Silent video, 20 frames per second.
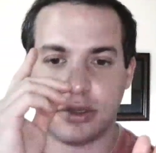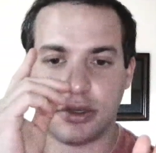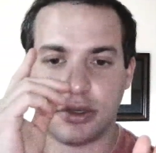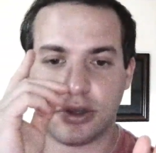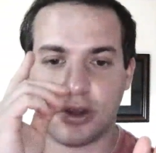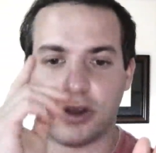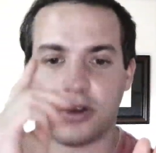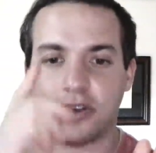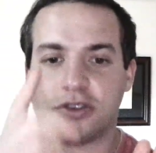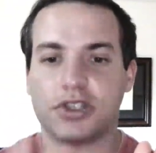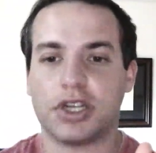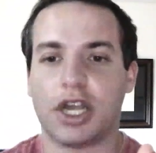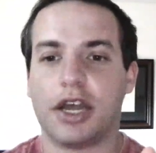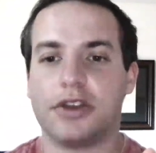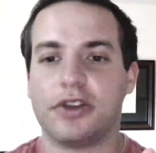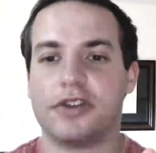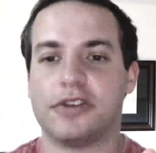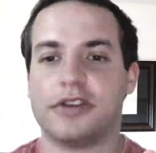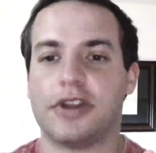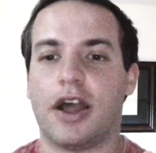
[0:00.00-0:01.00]
Cursed
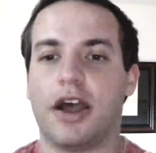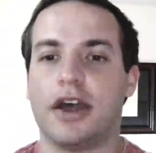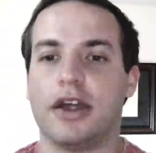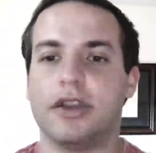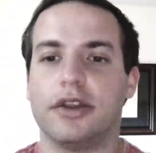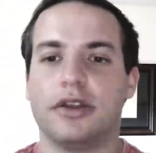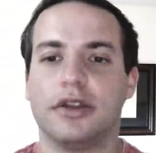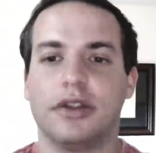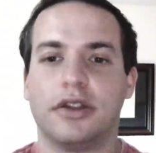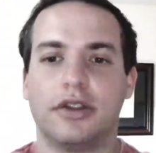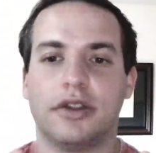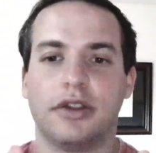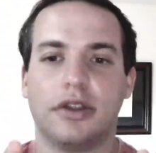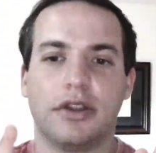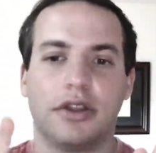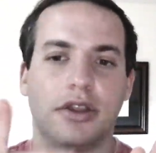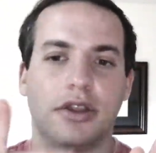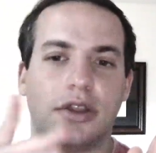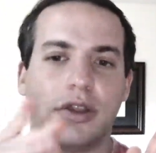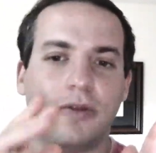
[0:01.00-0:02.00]
Child is not.
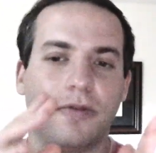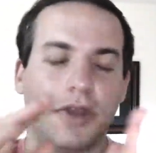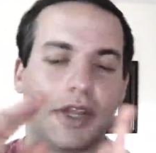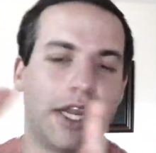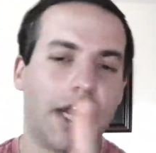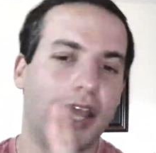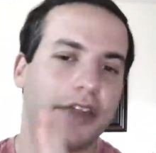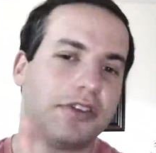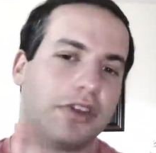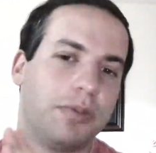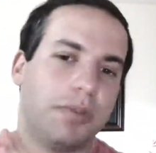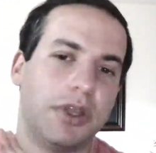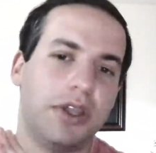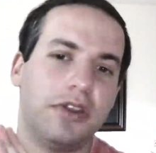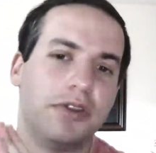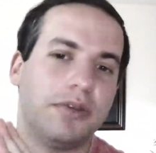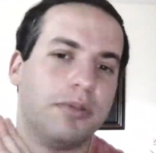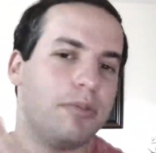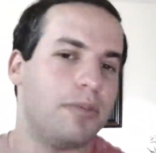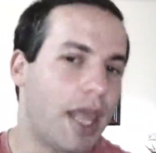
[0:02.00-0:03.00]
Fantastic
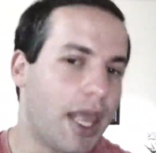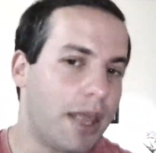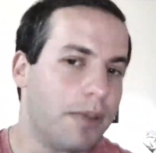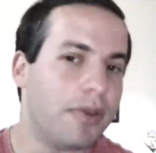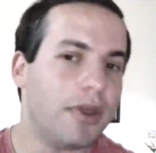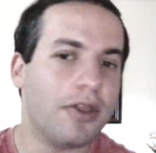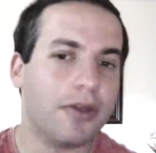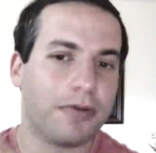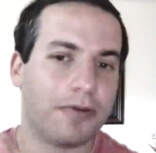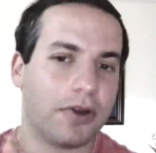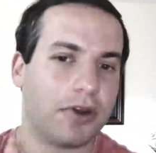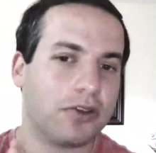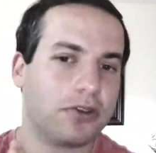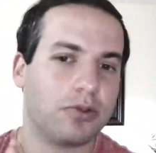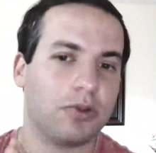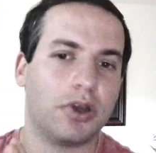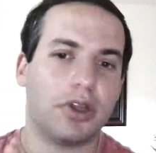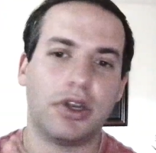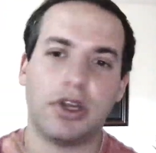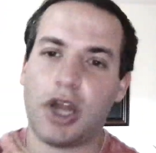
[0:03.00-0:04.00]
Beasts may be the first
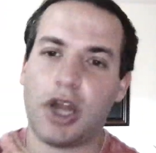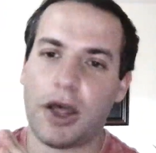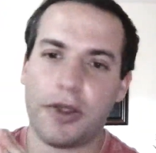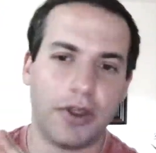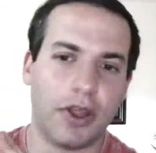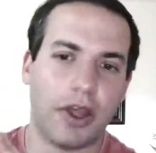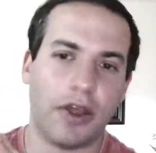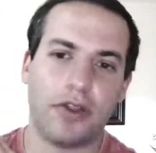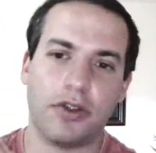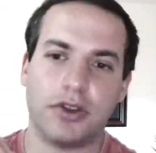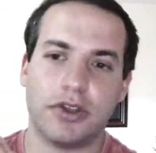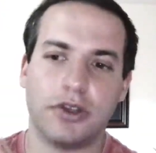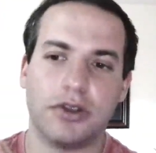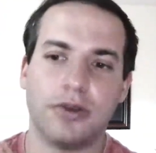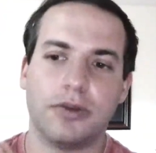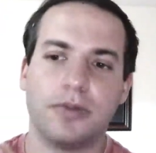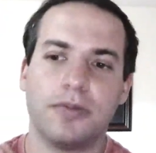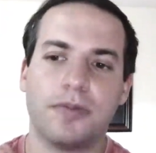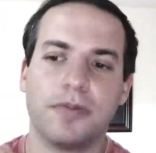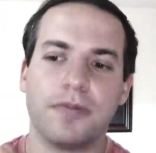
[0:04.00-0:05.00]
one, not the other two.